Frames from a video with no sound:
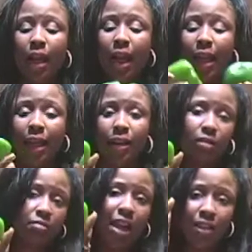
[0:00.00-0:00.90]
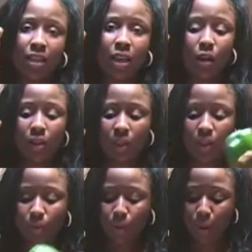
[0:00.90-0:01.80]
And that's the only thing
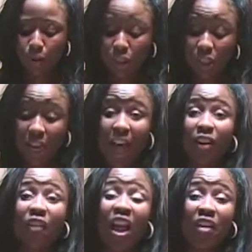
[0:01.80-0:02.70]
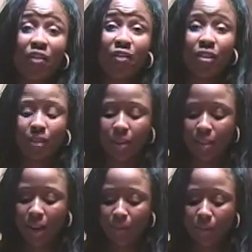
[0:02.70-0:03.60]
that we purchased out of everything
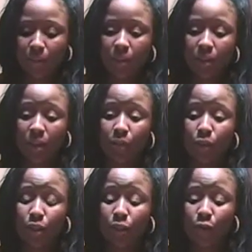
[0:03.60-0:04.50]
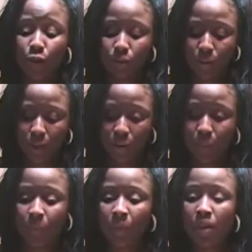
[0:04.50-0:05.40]
that I'm going to be cooking for this first
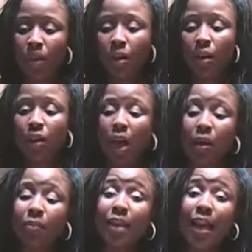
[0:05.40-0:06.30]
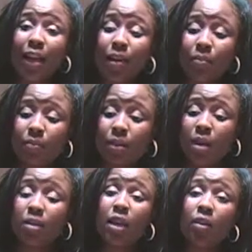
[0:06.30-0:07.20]
meal. Yams,
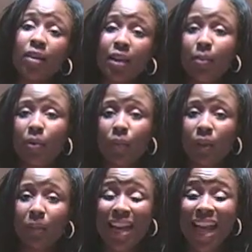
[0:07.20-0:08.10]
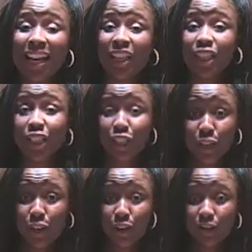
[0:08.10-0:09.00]
the only thing I'm going to really be adding is
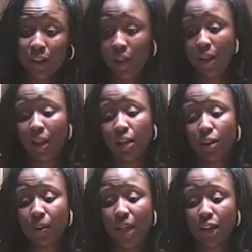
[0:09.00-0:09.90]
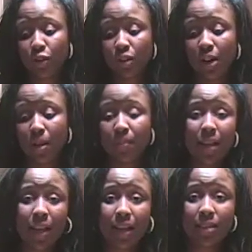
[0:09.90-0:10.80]
sugar and a little bit of extra
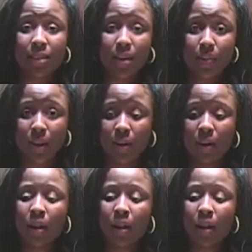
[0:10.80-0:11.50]
nutmeg and cinnamon.